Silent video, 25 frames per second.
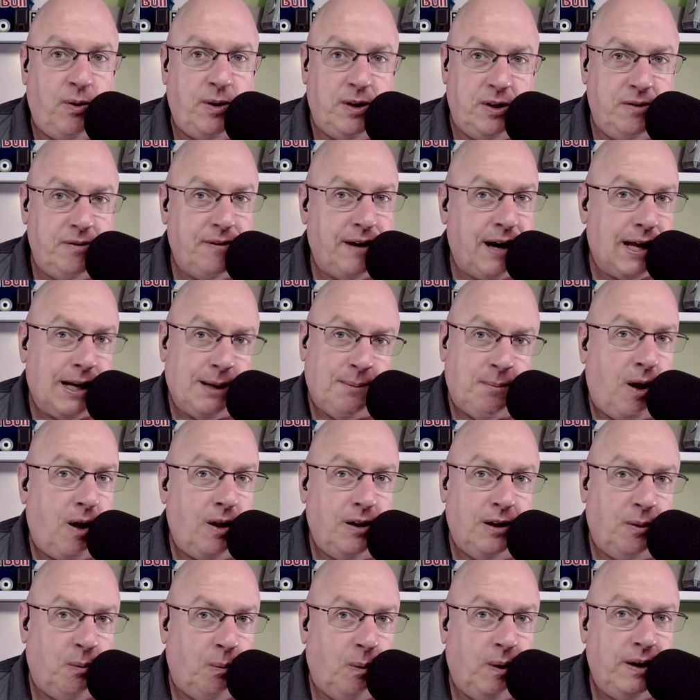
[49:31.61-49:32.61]
you got them
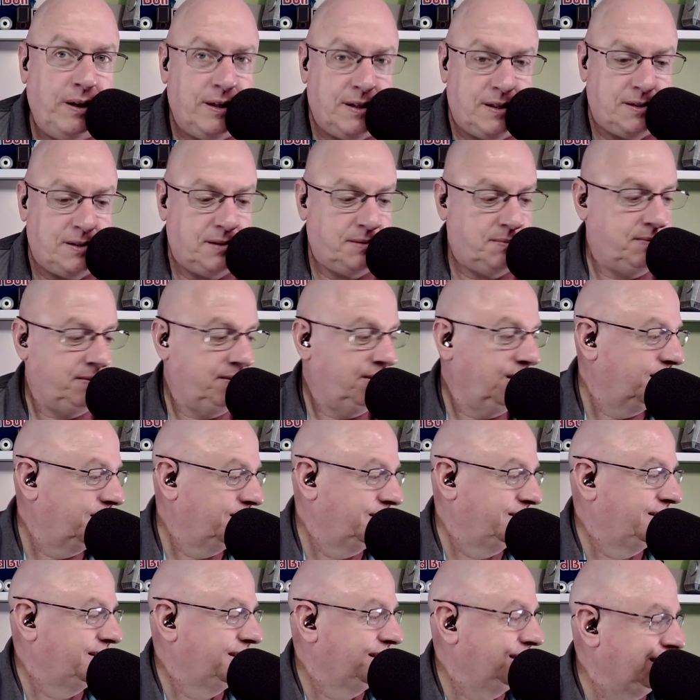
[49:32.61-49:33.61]
all at once.
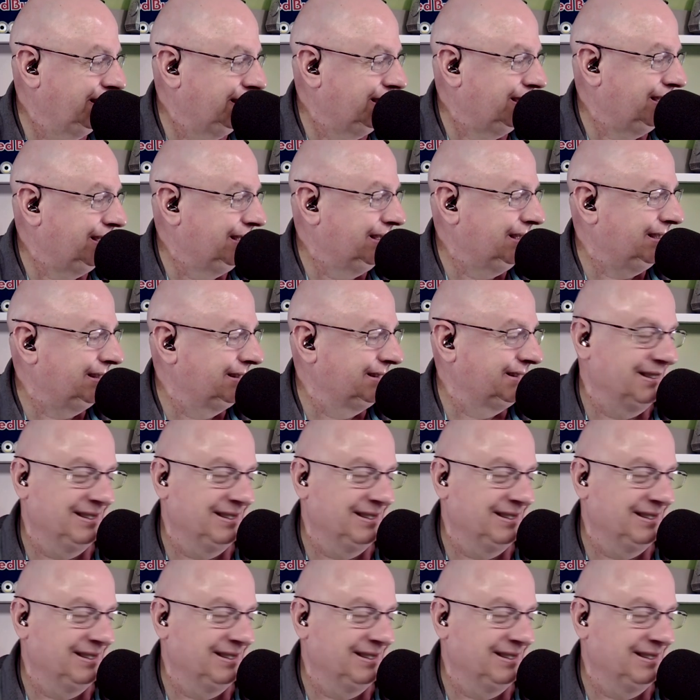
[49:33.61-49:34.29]
oh.